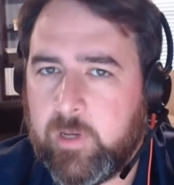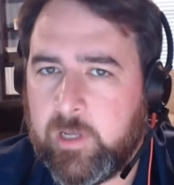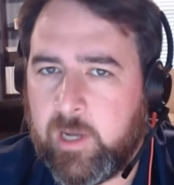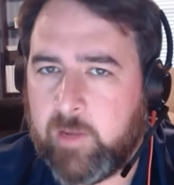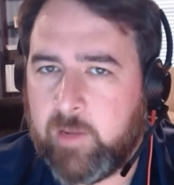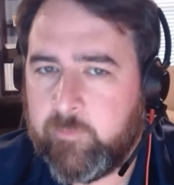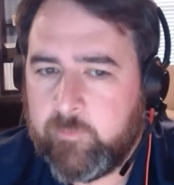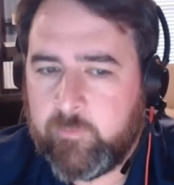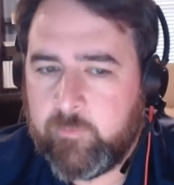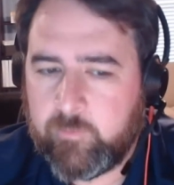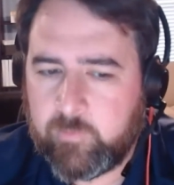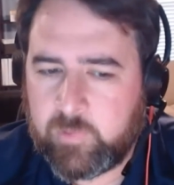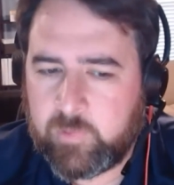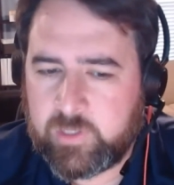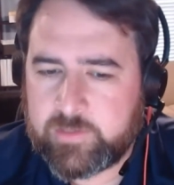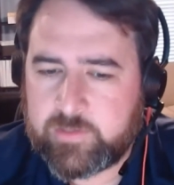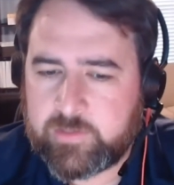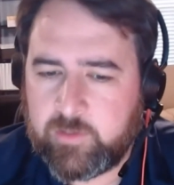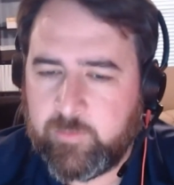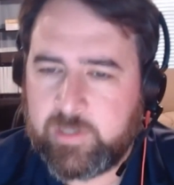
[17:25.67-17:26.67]
And I
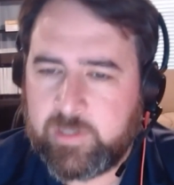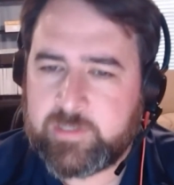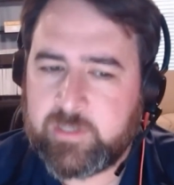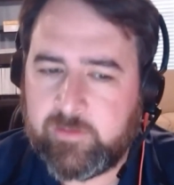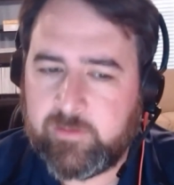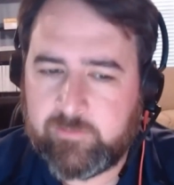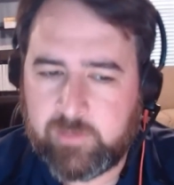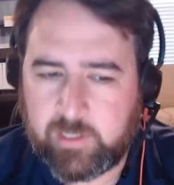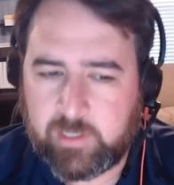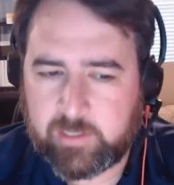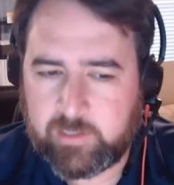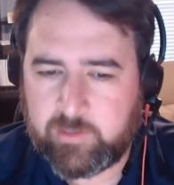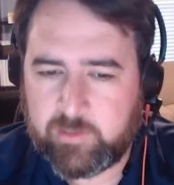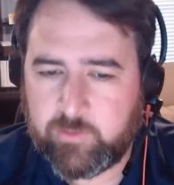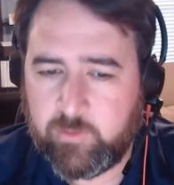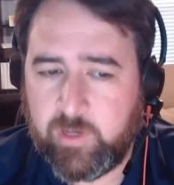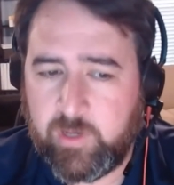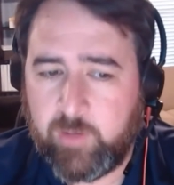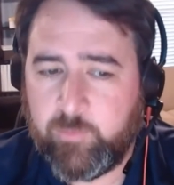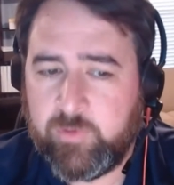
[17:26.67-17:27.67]
consider myself lucky
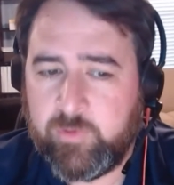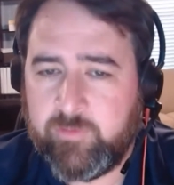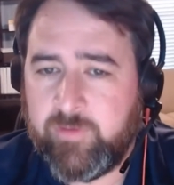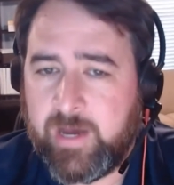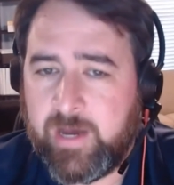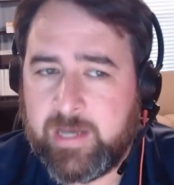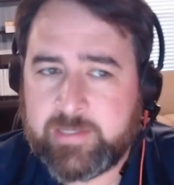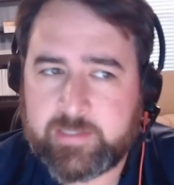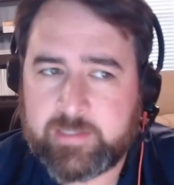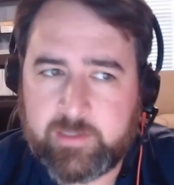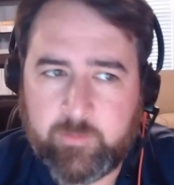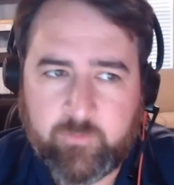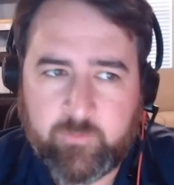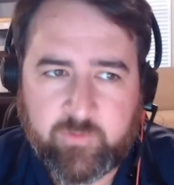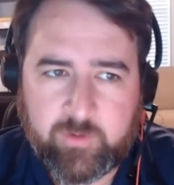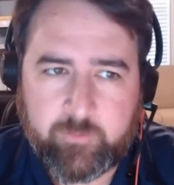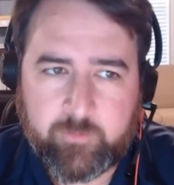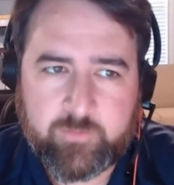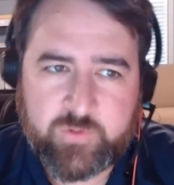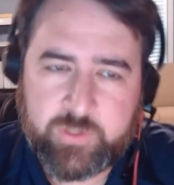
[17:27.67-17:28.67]
to help advise them
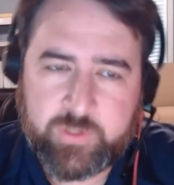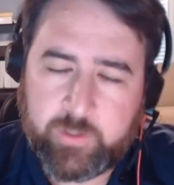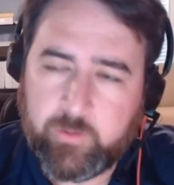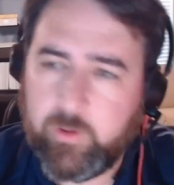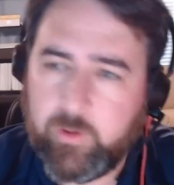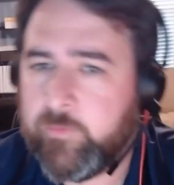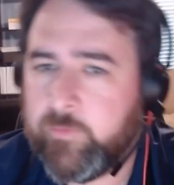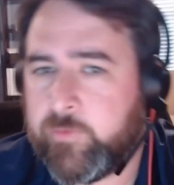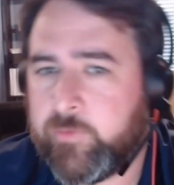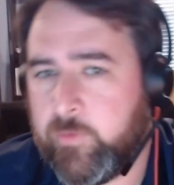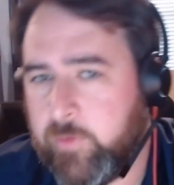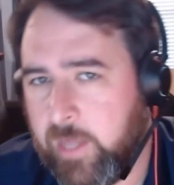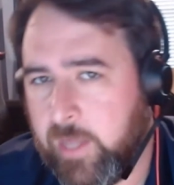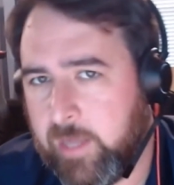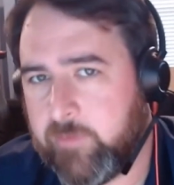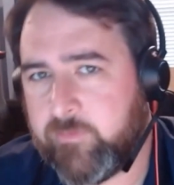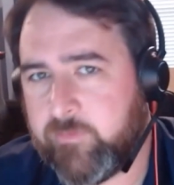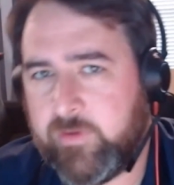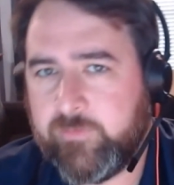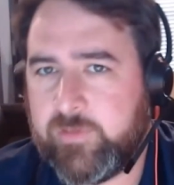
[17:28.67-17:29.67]
from zero to
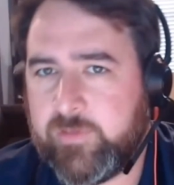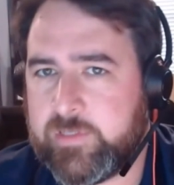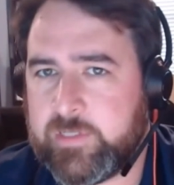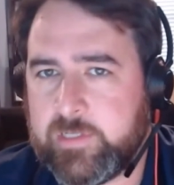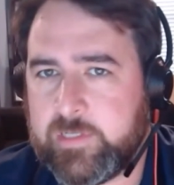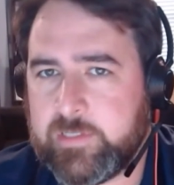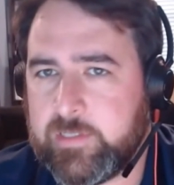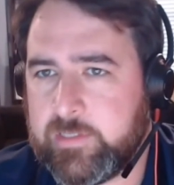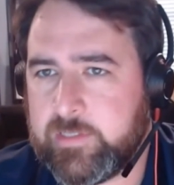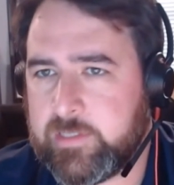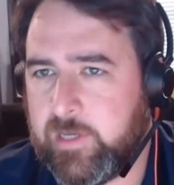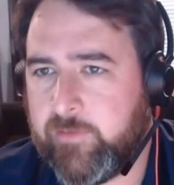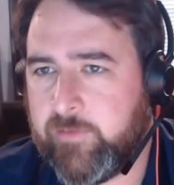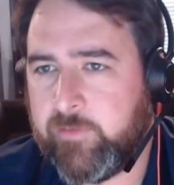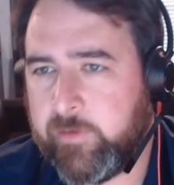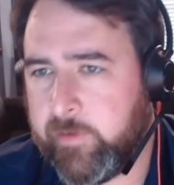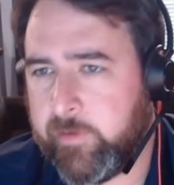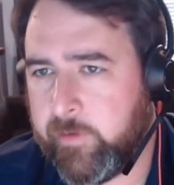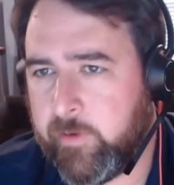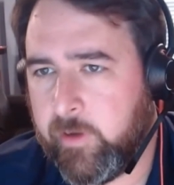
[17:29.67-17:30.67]
that 50, 60,
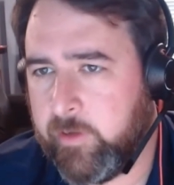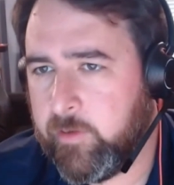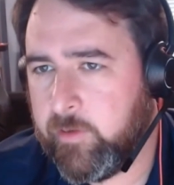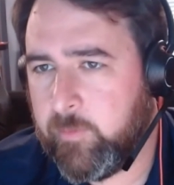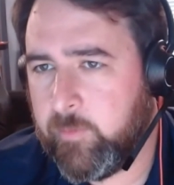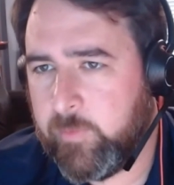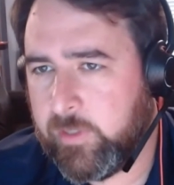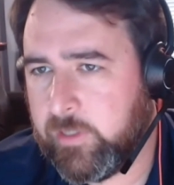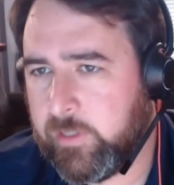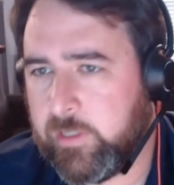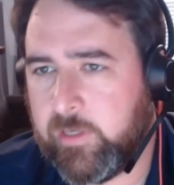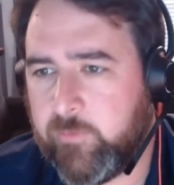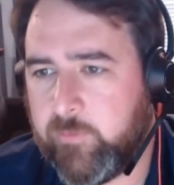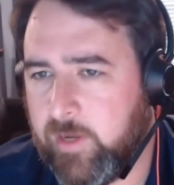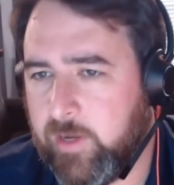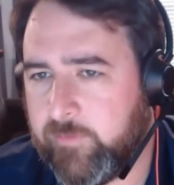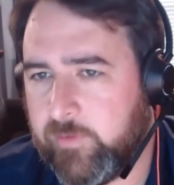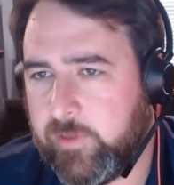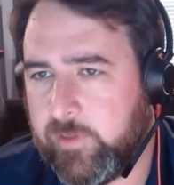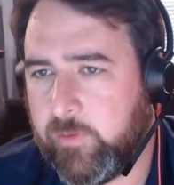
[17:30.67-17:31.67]
70, or 100 million in
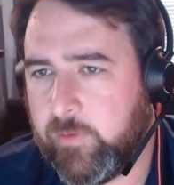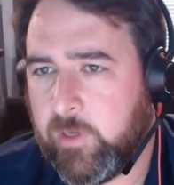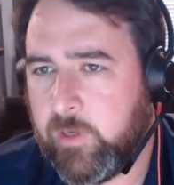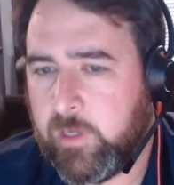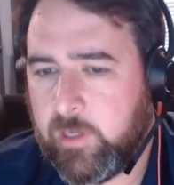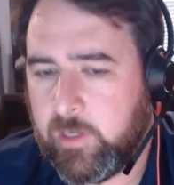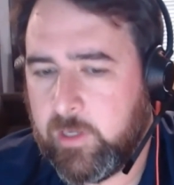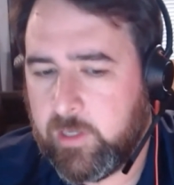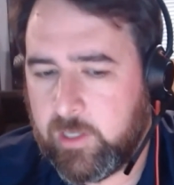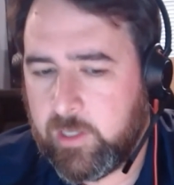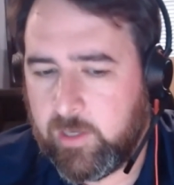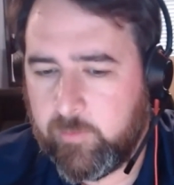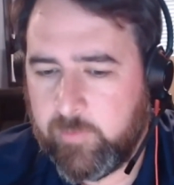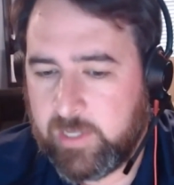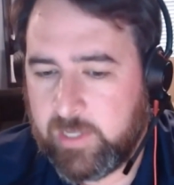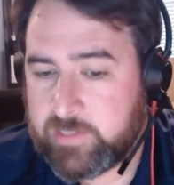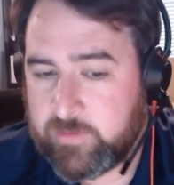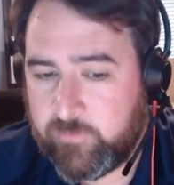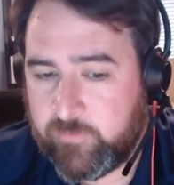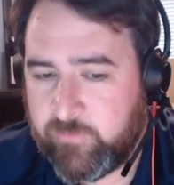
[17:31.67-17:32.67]
revenue.
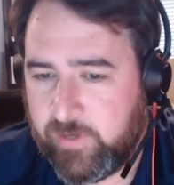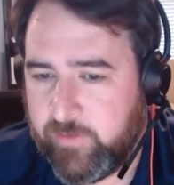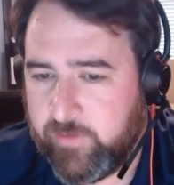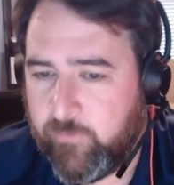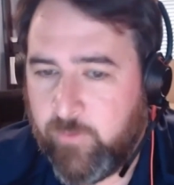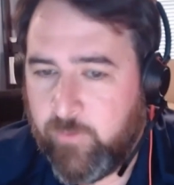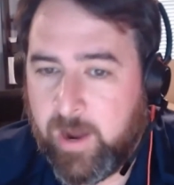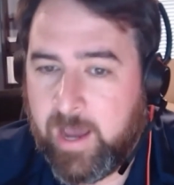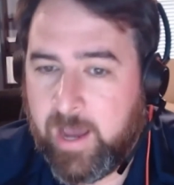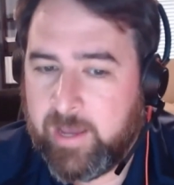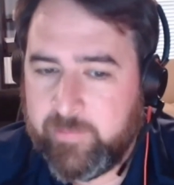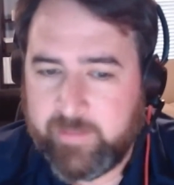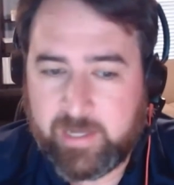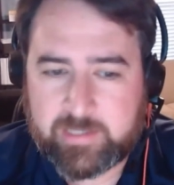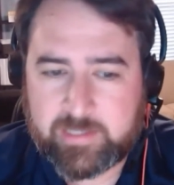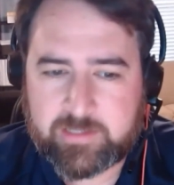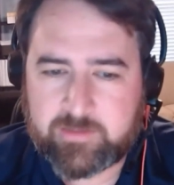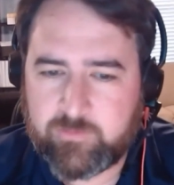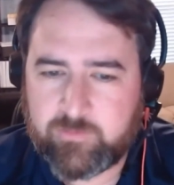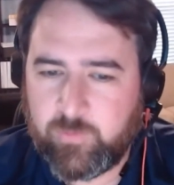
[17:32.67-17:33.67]
That's a fun ride.
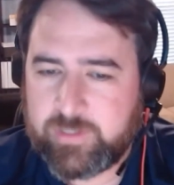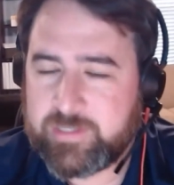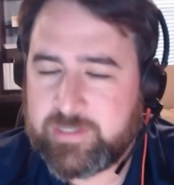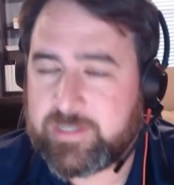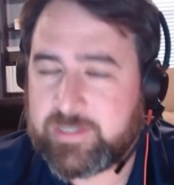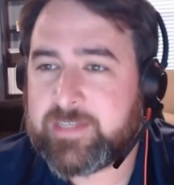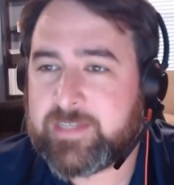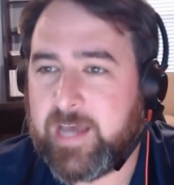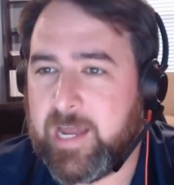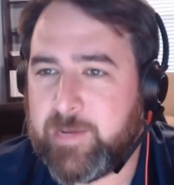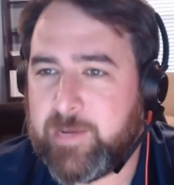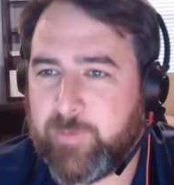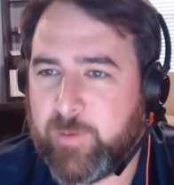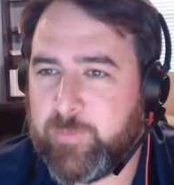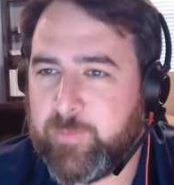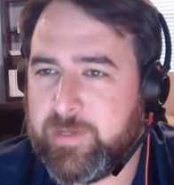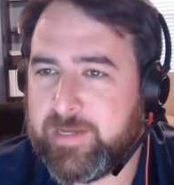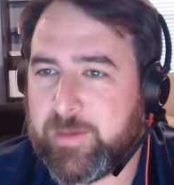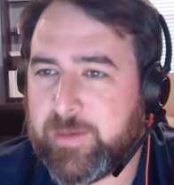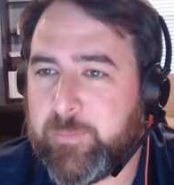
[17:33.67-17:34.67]
That's what's exciting
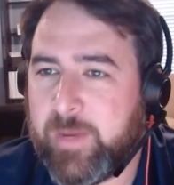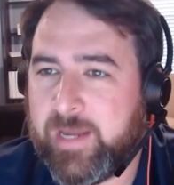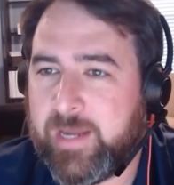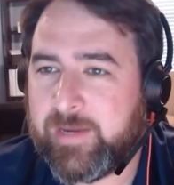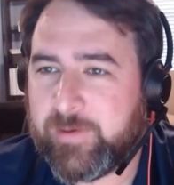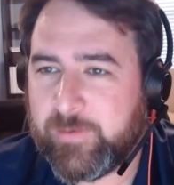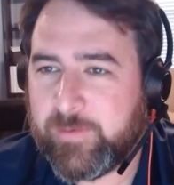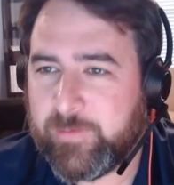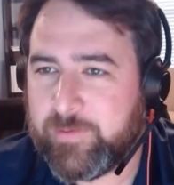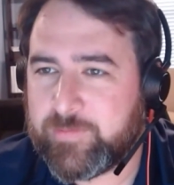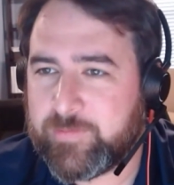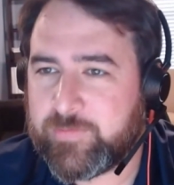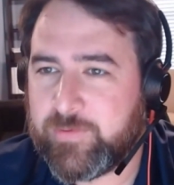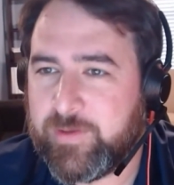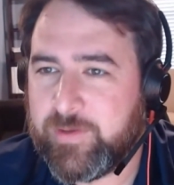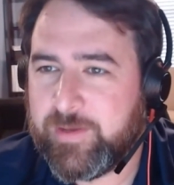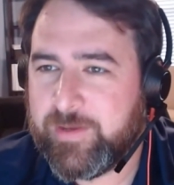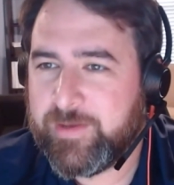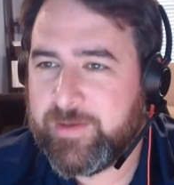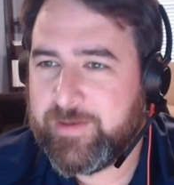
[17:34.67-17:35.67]
about being a banker
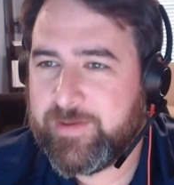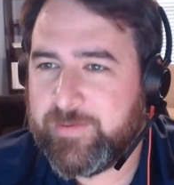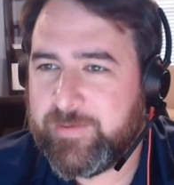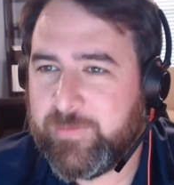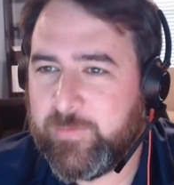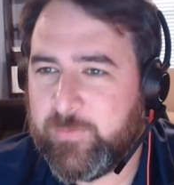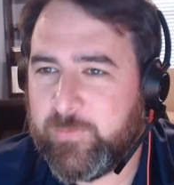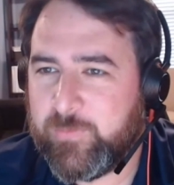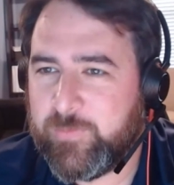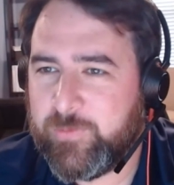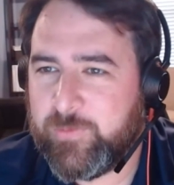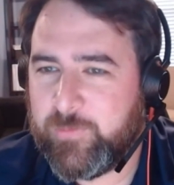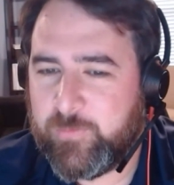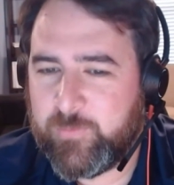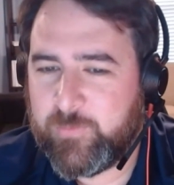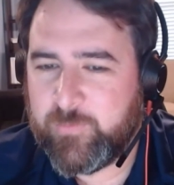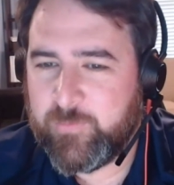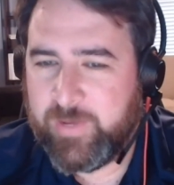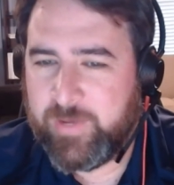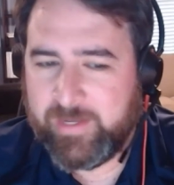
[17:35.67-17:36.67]
is you
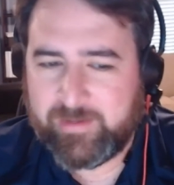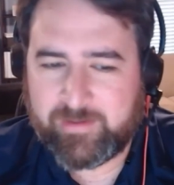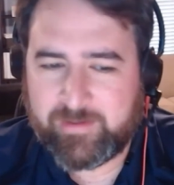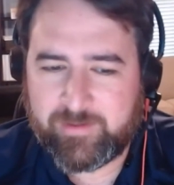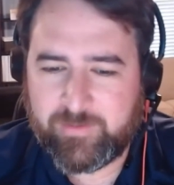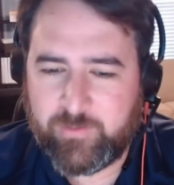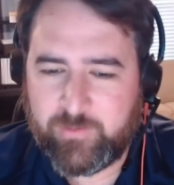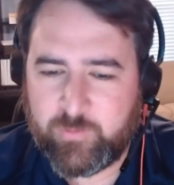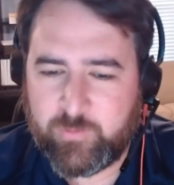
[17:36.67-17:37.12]
make